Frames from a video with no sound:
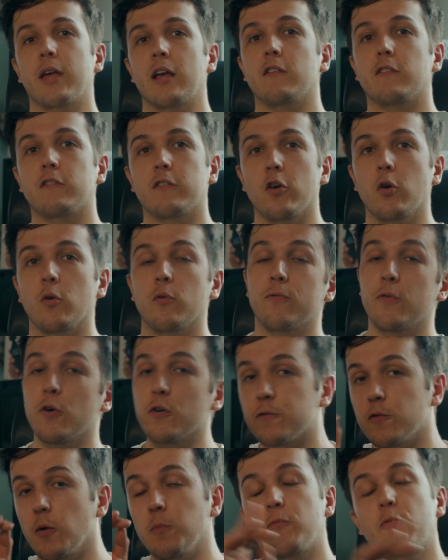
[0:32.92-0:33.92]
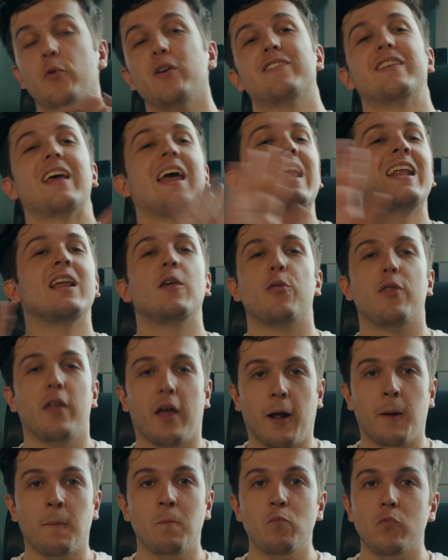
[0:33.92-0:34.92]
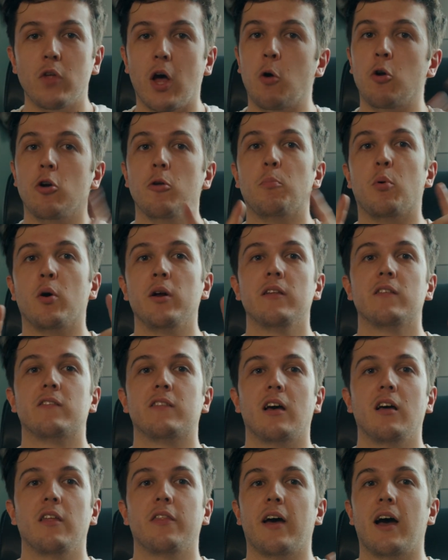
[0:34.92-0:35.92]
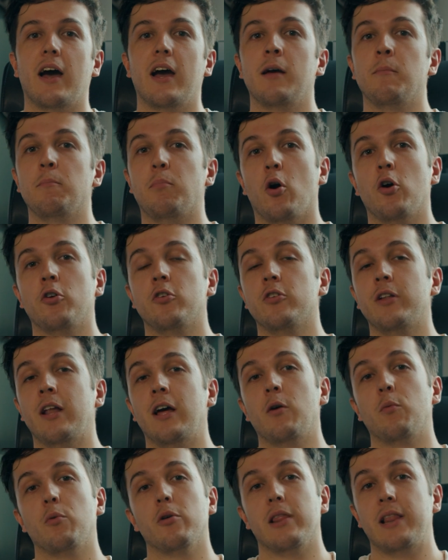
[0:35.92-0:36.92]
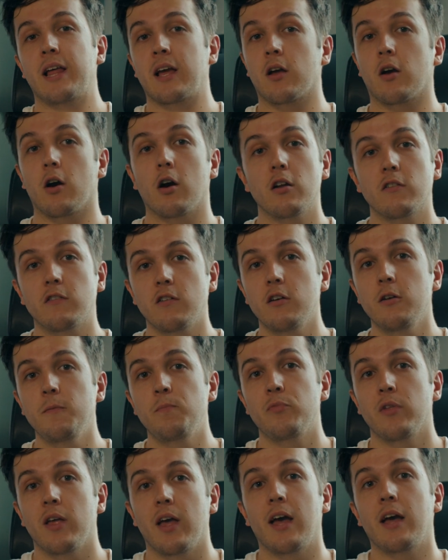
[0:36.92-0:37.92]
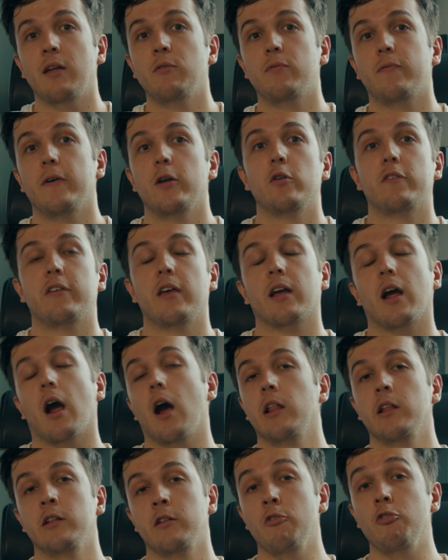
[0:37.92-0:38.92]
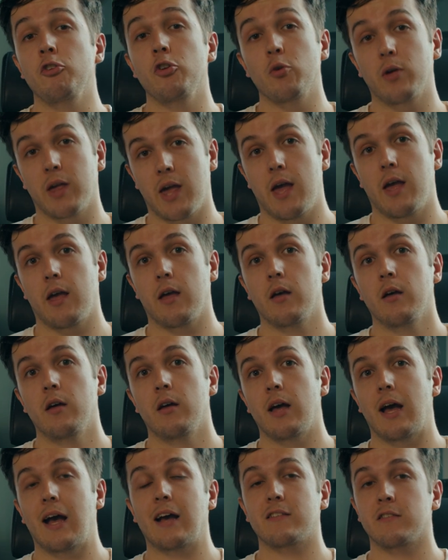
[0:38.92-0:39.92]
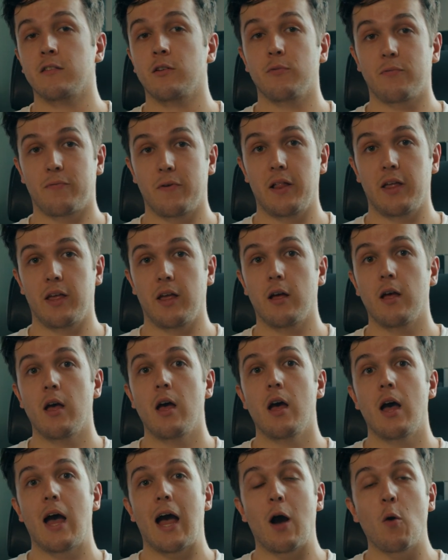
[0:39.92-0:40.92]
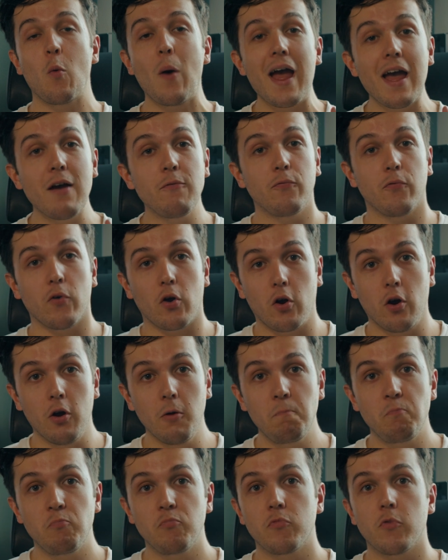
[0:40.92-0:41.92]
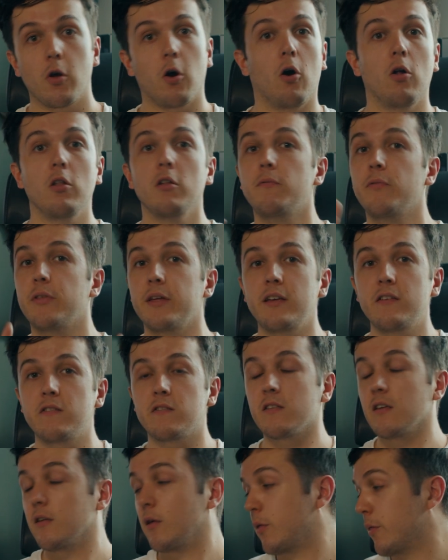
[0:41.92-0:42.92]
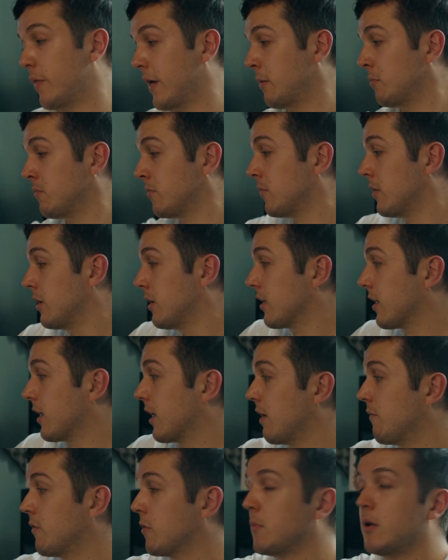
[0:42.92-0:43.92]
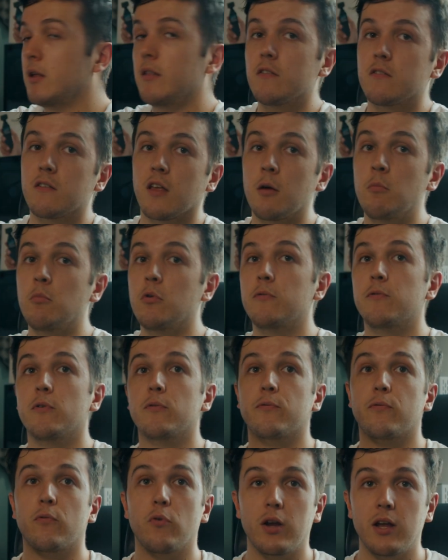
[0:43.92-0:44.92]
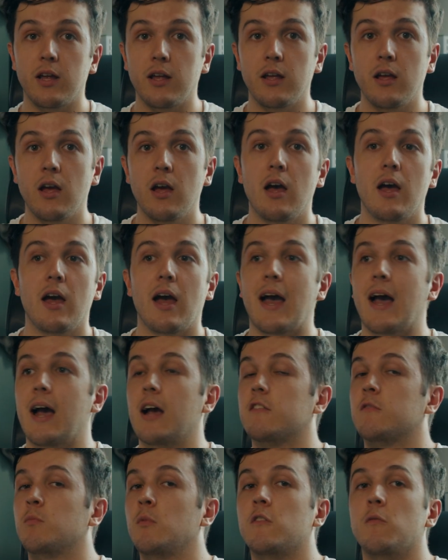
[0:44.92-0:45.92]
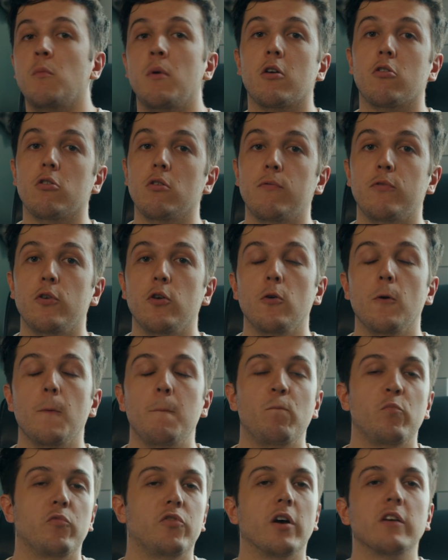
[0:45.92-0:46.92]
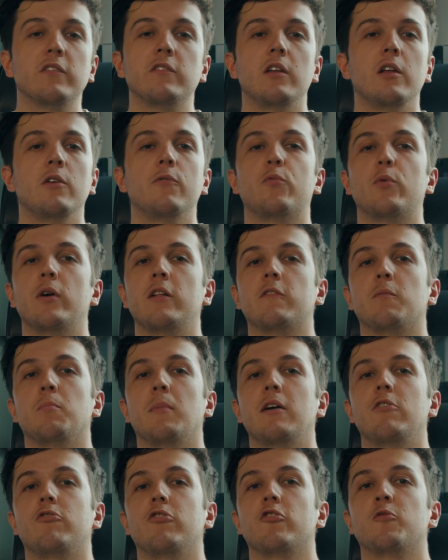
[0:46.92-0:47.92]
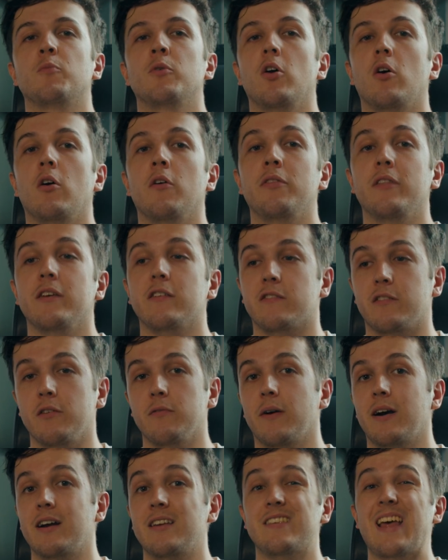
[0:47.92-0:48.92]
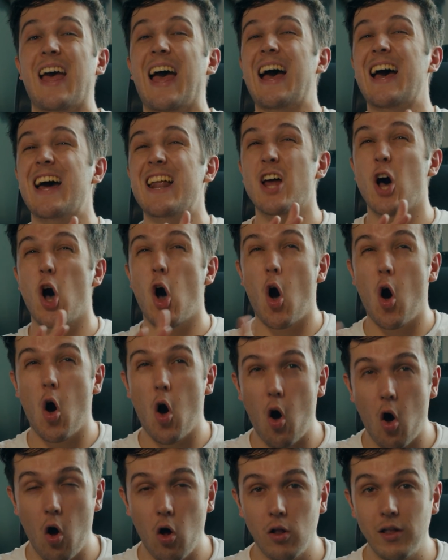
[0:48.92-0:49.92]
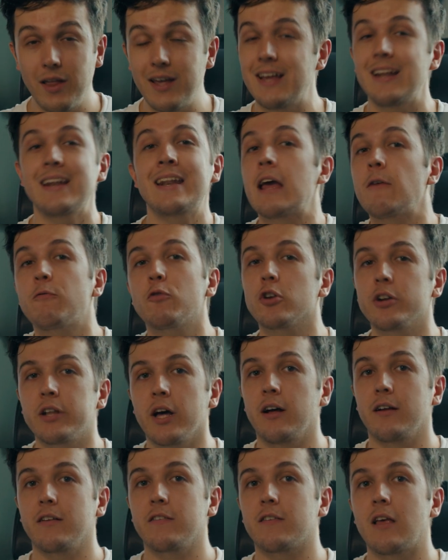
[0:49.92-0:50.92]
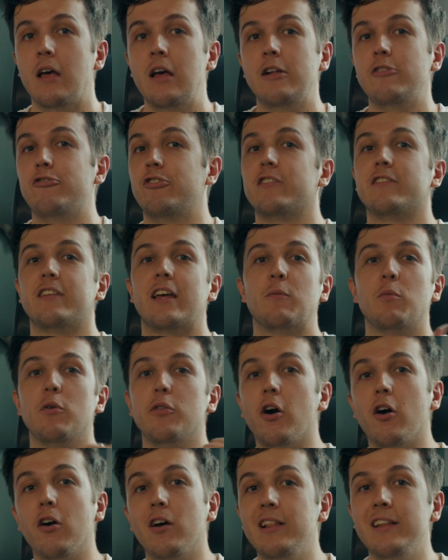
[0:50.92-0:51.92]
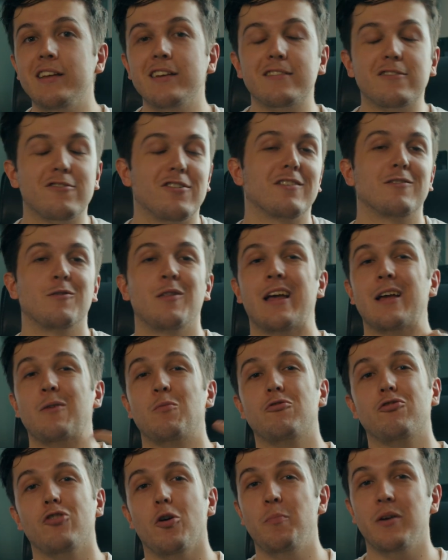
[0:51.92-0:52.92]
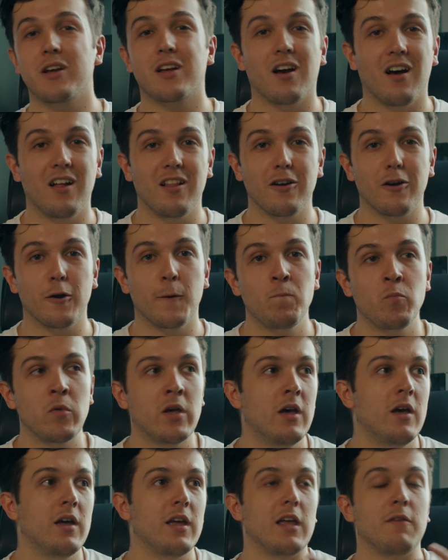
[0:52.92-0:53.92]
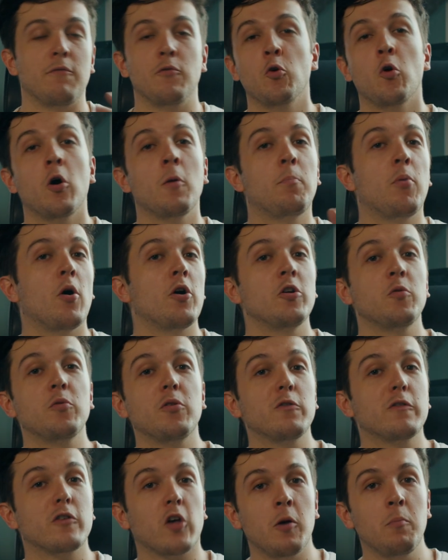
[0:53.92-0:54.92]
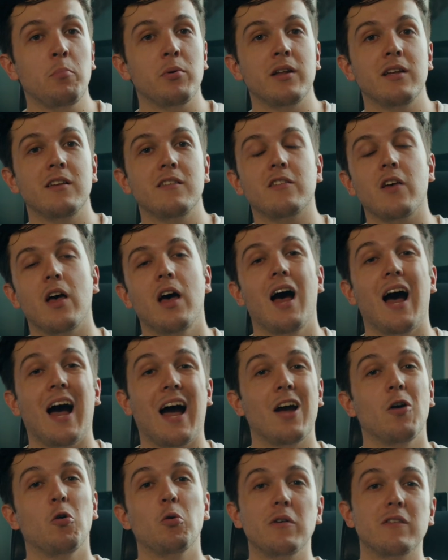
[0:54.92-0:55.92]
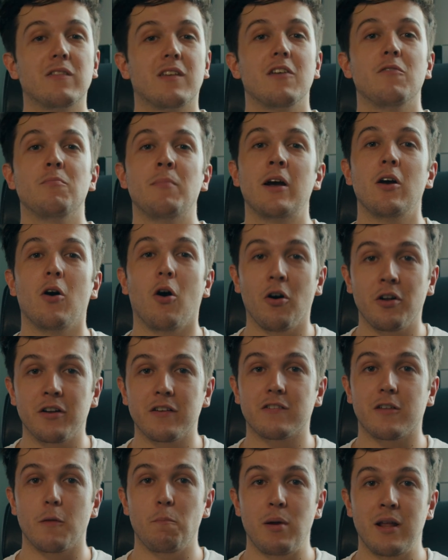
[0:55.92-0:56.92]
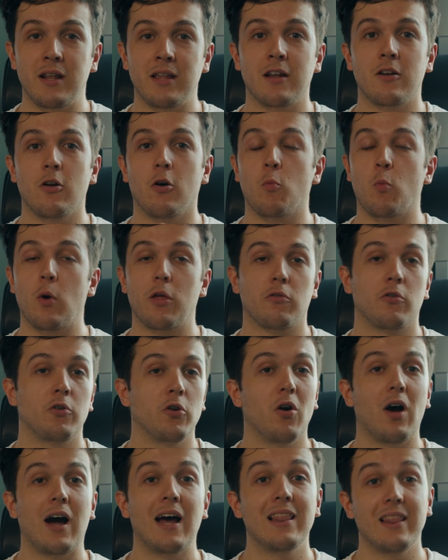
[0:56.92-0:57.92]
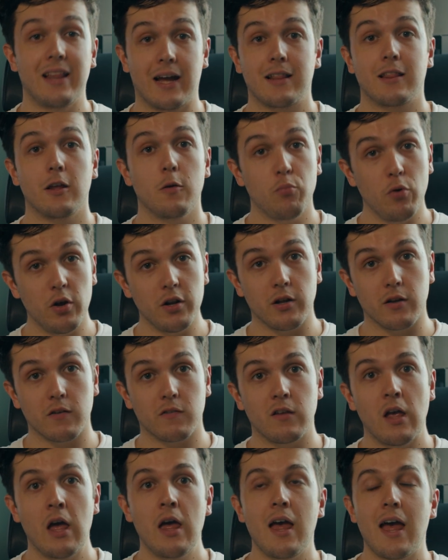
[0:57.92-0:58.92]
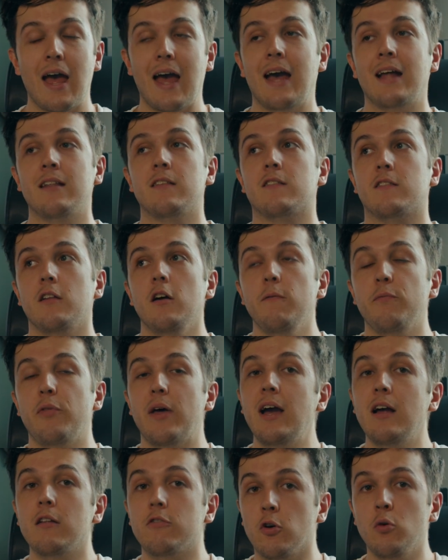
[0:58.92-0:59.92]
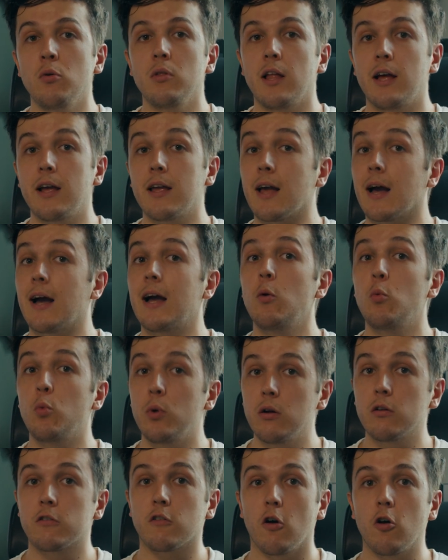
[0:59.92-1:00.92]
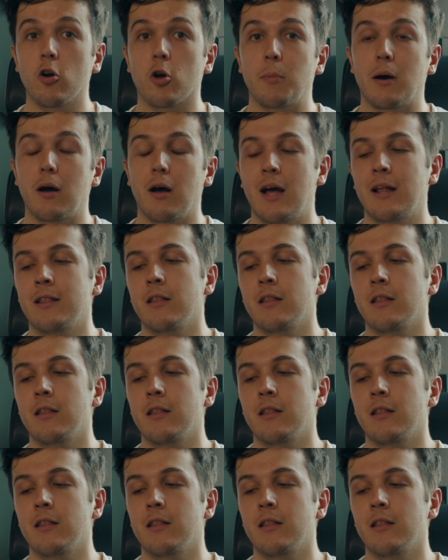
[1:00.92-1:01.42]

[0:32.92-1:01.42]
Okay, so first of all, before I say anything, I want to point this out that I am partnered now with Lencarta and Feiyu Ireland and UK as an affiliate. However, all of this, them giving me this gimbal for free, asking me to make a review, doesn't influence my judgment on this device at all. It never does. Just like with Artlist, just like with Tropic Color, even though I'm partnered with those companies, I always give my honest opinion on whether or not I like their products. And stuff that I don't like, I will talk about.